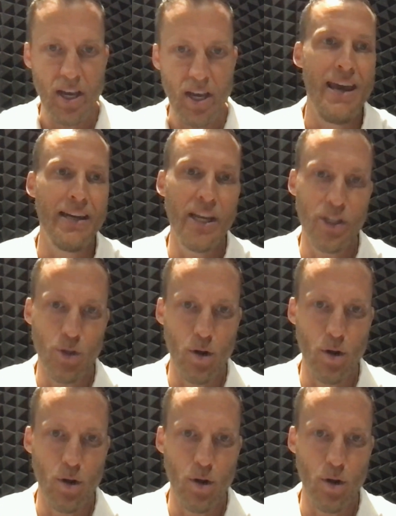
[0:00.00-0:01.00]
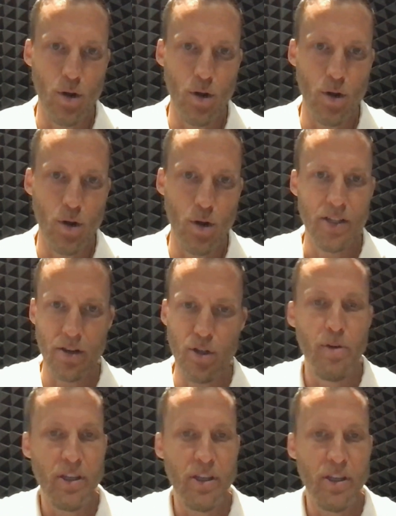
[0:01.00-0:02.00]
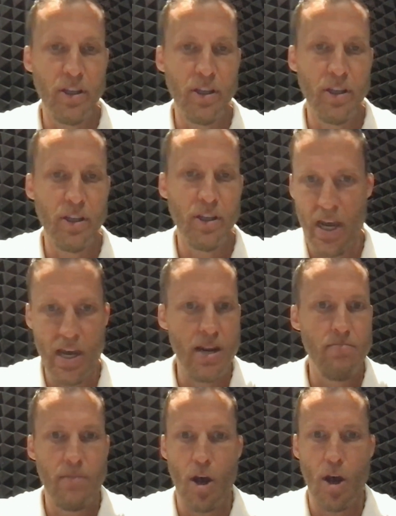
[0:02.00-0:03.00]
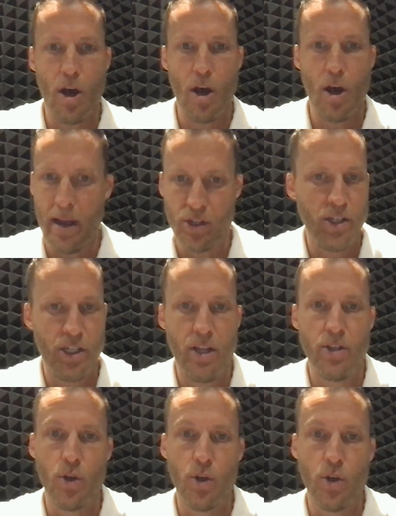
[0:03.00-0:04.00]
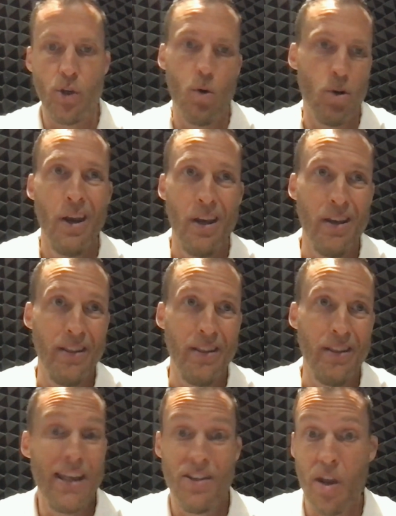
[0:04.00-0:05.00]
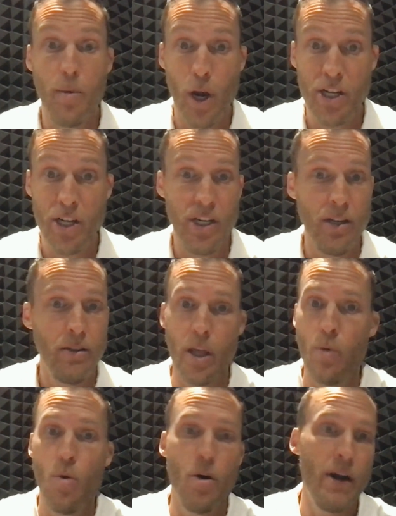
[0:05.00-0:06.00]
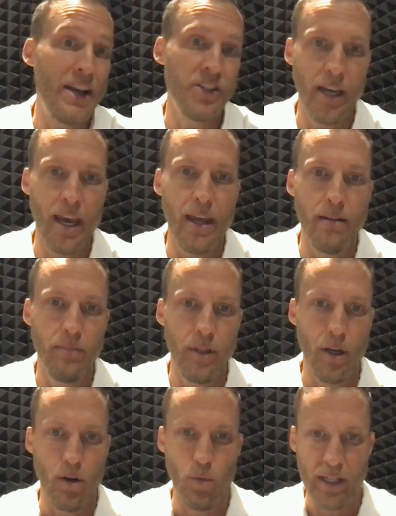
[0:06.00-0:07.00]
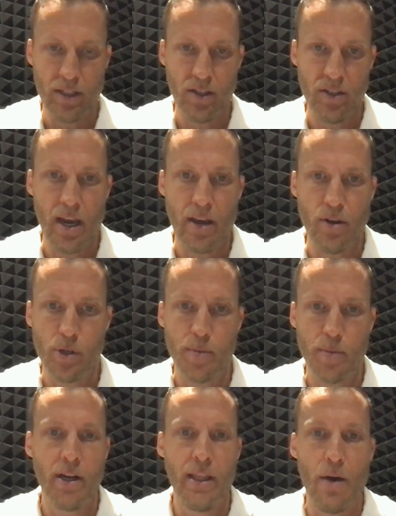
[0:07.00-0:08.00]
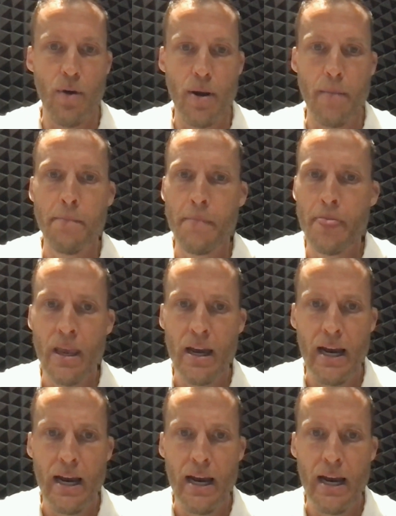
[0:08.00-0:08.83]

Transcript: and then get to it when you can, because other Sumolings can jump in and help answer questions, or they have the same question, so they won't ask again. They'll wait to see how you respond to that one.